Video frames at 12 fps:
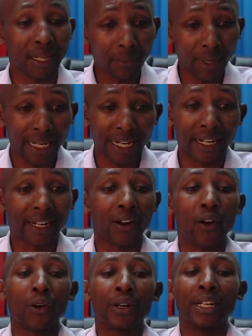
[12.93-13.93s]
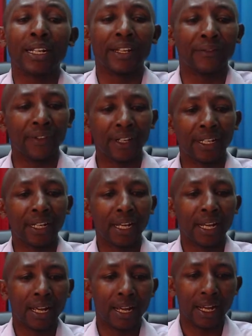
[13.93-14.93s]
Somebody called
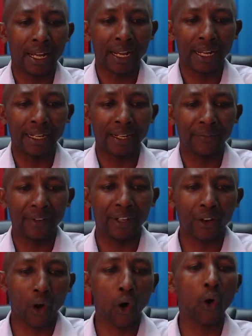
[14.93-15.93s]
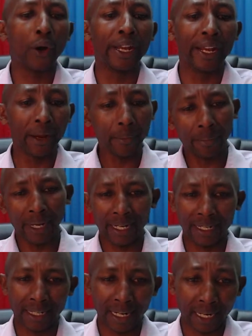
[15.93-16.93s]
David O.
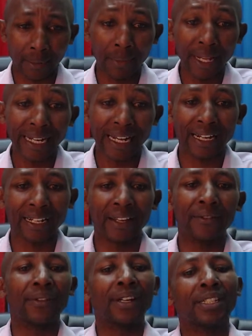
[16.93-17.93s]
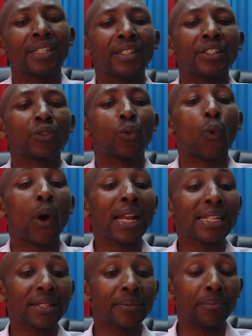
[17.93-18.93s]
Nebel, an American evangelist,
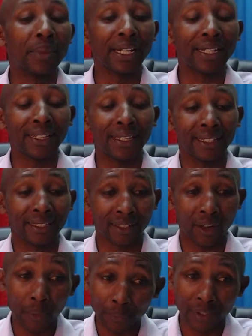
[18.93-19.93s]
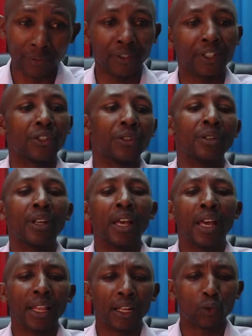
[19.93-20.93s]
once made this observation
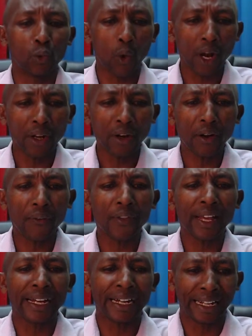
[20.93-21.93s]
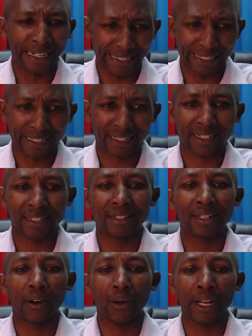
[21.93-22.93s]
that one of the greatest,
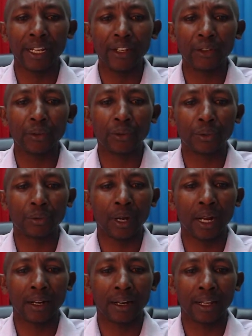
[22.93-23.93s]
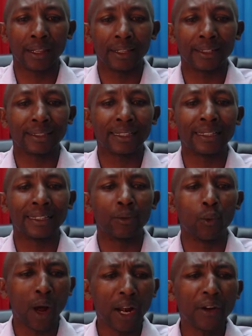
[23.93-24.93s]
now I need you to underline this,
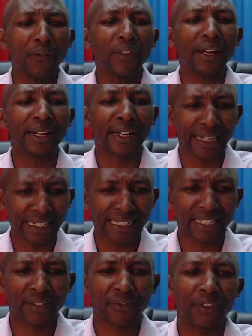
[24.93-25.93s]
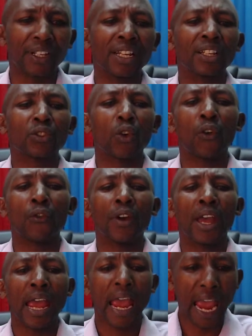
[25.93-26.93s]
one of the greatest failures of
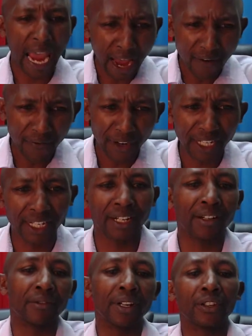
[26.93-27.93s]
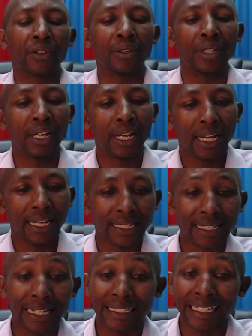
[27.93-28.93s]
every generation
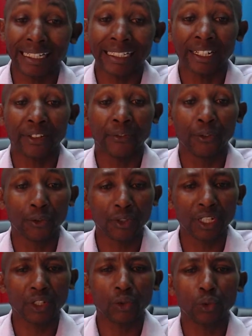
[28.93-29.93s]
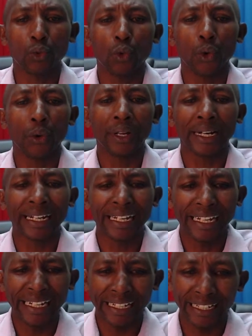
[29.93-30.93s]
is that it refuses to
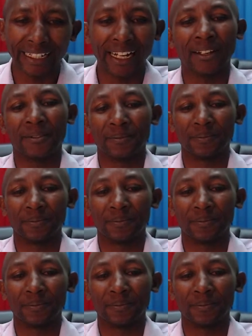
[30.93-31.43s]
read.